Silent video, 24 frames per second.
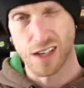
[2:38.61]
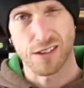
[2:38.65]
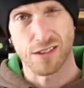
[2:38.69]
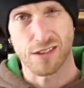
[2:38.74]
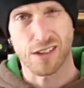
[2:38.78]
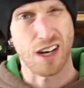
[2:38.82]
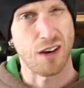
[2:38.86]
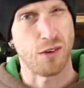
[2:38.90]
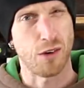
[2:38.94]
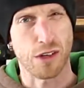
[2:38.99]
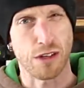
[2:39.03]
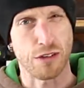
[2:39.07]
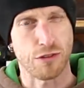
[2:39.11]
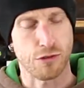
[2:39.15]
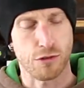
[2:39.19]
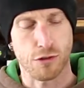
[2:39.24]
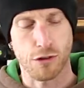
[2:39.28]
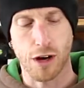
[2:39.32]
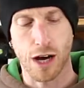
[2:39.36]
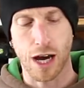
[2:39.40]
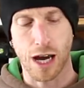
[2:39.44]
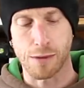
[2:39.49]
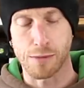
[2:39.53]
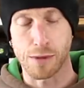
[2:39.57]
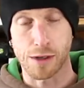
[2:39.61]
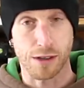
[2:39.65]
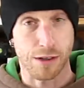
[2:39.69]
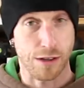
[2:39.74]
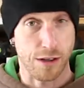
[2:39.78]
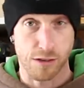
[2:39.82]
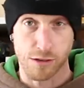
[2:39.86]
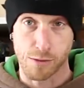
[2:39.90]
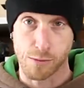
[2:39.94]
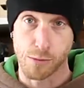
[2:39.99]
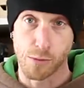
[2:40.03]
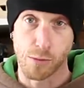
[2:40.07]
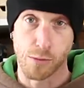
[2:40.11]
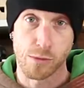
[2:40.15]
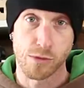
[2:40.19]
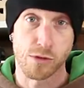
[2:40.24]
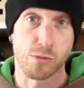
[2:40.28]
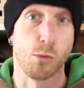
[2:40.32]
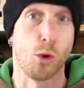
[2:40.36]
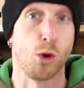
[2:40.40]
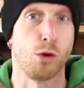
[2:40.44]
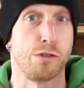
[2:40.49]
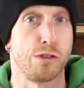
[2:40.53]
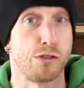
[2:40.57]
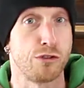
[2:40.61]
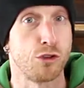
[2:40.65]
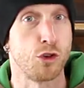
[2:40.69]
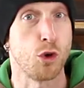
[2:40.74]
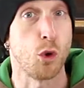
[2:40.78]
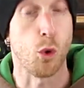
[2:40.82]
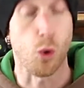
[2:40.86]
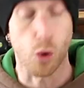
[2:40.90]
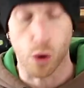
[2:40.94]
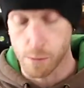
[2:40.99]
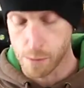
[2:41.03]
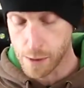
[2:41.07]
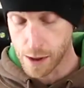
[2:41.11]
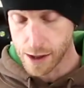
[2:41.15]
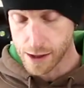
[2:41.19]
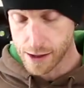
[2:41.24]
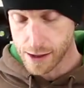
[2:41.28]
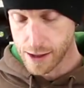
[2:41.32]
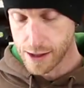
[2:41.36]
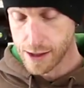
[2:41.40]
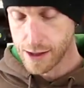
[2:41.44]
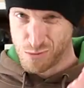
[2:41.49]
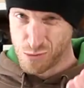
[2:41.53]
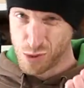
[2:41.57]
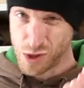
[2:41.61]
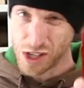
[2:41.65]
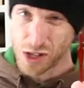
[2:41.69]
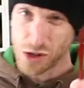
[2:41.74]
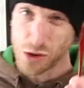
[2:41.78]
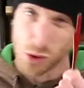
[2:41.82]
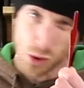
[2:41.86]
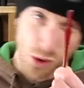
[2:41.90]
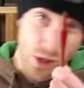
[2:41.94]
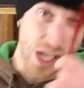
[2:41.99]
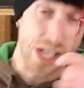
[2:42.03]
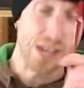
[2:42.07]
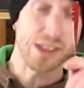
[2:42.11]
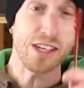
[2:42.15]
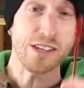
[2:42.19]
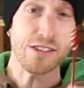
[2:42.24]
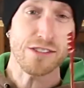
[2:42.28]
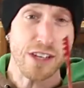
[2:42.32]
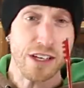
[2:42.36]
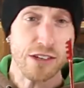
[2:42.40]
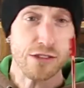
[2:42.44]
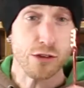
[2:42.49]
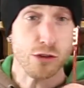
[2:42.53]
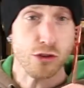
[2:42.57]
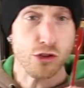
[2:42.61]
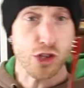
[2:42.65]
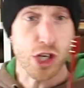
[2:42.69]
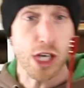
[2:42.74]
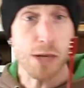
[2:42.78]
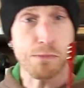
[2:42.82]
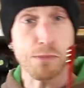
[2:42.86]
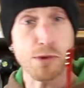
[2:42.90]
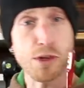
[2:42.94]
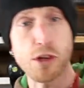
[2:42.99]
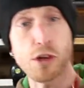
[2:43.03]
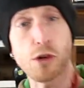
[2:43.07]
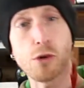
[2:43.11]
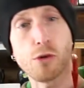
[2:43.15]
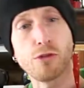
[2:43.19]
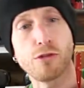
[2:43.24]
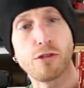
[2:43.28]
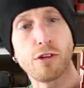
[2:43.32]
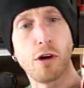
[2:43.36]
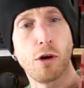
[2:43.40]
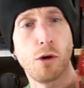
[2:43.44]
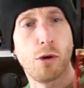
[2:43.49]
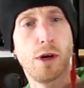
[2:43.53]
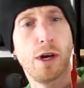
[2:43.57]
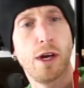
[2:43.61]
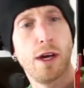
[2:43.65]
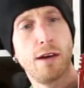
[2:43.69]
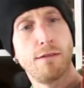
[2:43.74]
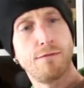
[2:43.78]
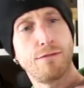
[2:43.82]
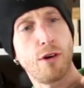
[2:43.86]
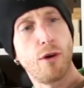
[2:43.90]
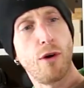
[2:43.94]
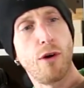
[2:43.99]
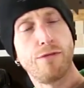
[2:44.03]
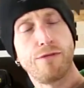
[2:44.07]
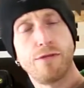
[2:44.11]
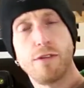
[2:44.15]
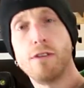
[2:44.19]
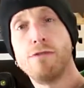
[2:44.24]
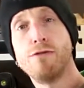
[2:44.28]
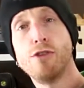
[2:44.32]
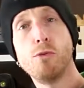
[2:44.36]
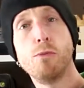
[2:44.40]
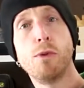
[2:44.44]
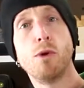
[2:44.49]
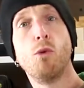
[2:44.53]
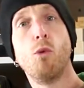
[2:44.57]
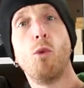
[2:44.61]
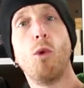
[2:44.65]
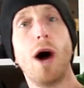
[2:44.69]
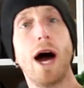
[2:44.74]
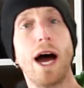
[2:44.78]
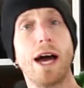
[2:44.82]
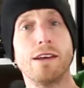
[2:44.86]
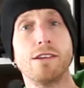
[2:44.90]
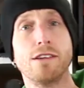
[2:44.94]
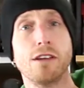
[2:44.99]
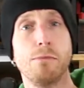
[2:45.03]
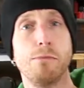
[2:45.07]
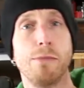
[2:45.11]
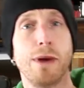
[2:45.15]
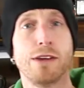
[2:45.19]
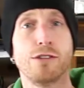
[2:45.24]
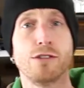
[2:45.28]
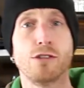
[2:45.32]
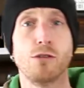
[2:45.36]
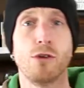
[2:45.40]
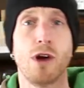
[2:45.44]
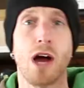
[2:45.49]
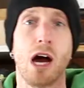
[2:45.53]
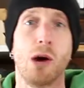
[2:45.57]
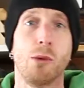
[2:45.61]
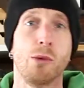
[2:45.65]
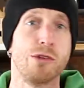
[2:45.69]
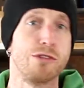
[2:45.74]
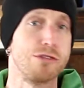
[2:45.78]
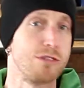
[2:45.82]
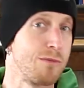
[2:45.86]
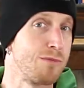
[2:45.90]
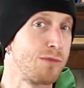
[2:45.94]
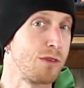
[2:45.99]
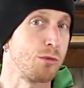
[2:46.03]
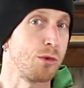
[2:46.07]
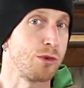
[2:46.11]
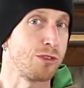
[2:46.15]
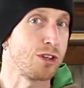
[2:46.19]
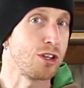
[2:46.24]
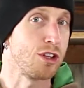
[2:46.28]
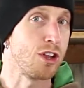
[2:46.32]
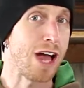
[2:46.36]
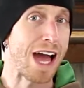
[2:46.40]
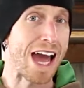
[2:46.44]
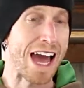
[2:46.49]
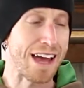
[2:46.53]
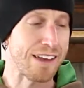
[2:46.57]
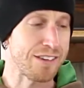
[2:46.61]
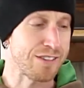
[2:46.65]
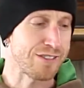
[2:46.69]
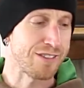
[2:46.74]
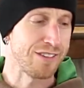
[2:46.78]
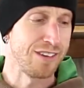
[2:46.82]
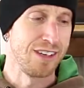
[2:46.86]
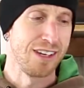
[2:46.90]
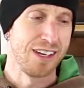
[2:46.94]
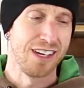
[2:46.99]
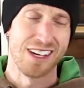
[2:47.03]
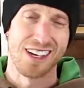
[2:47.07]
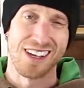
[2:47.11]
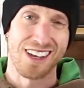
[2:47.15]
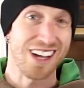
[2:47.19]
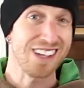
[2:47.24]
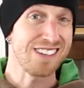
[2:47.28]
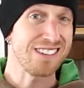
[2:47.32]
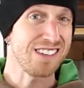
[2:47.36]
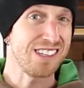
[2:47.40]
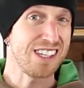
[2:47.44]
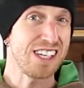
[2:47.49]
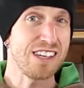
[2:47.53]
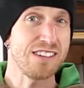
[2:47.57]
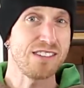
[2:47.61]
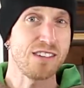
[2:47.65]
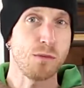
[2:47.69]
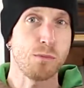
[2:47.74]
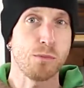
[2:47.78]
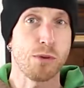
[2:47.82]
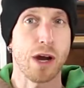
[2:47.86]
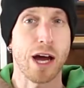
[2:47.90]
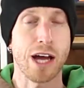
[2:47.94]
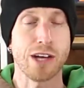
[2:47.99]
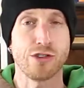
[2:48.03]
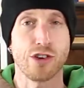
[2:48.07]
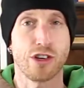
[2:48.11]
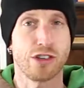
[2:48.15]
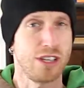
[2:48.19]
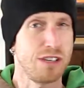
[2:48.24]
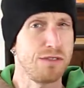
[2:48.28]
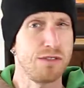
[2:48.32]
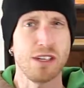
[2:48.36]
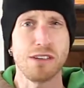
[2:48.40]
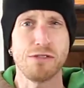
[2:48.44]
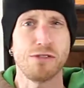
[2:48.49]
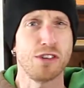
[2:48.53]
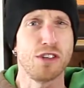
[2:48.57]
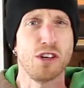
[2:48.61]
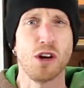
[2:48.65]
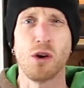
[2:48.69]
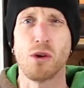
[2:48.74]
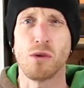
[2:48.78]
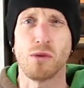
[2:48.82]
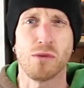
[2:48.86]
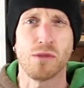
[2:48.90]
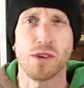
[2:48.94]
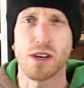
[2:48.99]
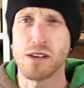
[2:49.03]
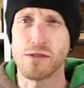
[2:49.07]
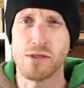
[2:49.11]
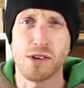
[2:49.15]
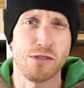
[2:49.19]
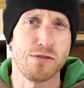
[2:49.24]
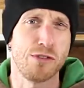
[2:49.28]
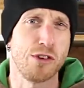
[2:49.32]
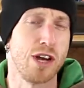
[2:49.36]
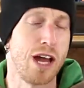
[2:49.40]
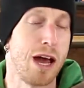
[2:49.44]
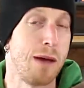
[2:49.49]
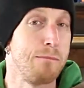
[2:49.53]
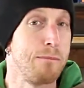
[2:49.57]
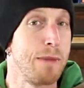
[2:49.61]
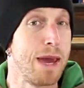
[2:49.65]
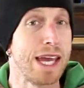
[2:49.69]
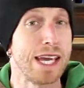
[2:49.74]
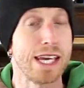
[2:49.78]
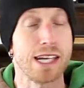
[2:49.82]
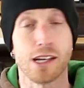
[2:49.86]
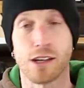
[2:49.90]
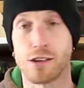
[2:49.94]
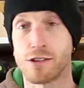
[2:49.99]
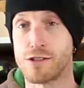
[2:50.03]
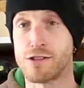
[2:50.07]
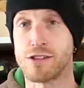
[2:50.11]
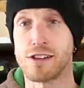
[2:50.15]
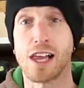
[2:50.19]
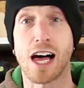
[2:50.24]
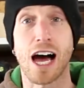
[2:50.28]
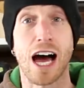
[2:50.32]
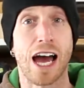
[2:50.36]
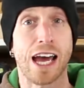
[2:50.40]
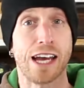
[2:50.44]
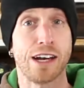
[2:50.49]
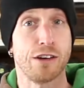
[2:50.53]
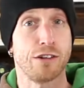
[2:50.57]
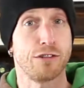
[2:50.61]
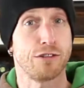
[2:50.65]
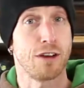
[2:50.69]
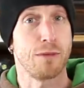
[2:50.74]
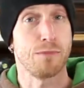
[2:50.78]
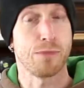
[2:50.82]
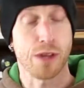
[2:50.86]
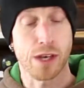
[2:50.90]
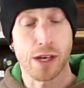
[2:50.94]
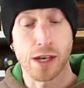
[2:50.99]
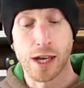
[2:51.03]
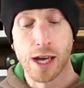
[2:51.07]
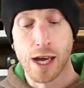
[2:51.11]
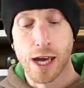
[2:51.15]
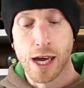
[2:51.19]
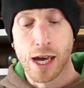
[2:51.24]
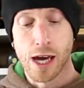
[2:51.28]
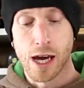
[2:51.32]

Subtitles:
It's not really scribe, I guess it's more of a score, but pretty cool. And these things are cheap too, so if you've been wanting to mess around with something with glass, that's an easy project. Even if you're not making a slide or something,